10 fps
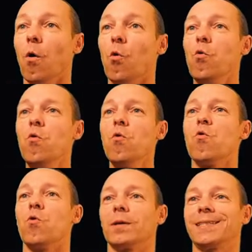
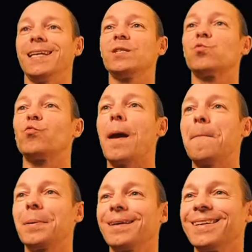Ooh, it says
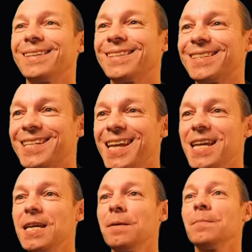rep
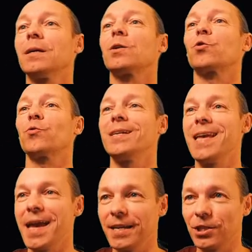team
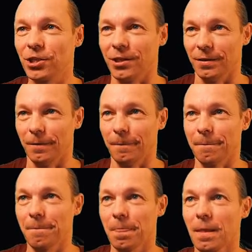creation.
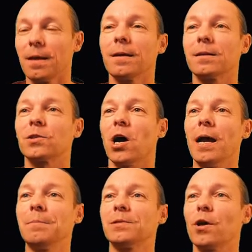
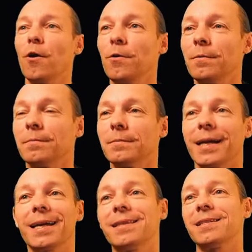Time zone.
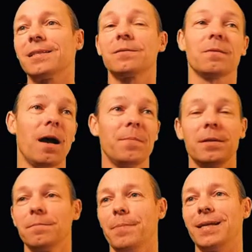Okay, this is, I'm
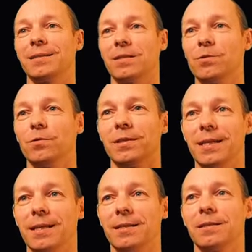in, based in New
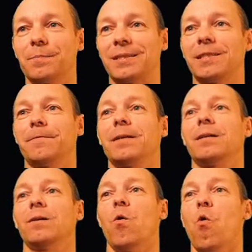Zealand,
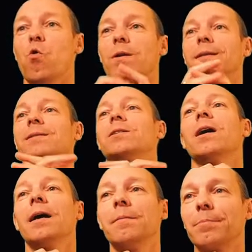Pacific Auckland
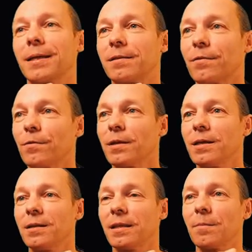time, plus
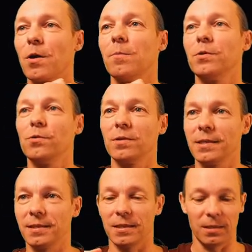13 at the moment,
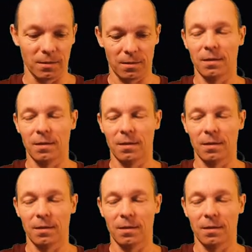UTC.